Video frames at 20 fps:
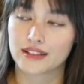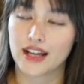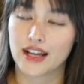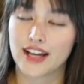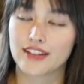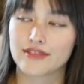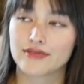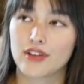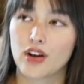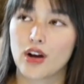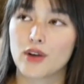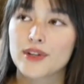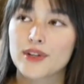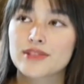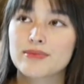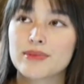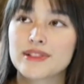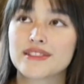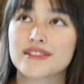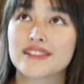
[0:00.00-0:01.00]
I've
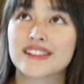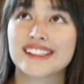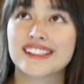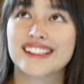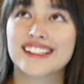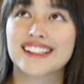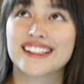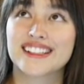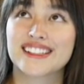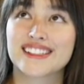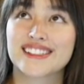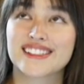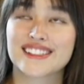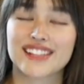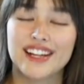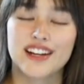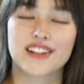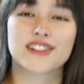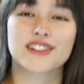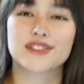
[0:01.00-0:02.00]
always been
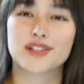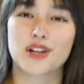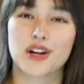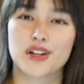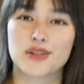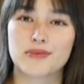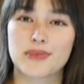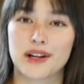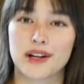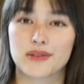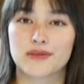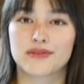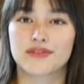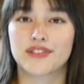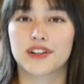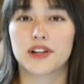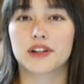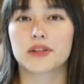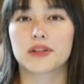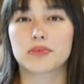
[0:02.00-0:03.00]
scared to talk about
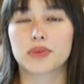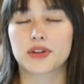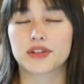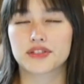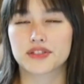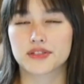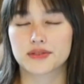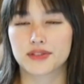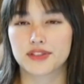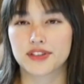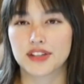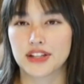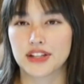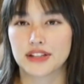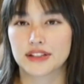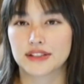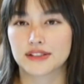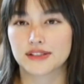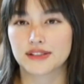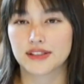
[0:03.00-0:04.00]
very personal
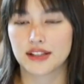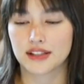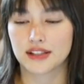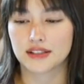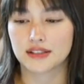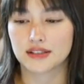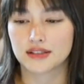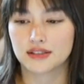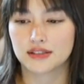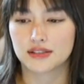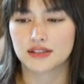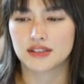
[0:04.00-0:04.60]
things, and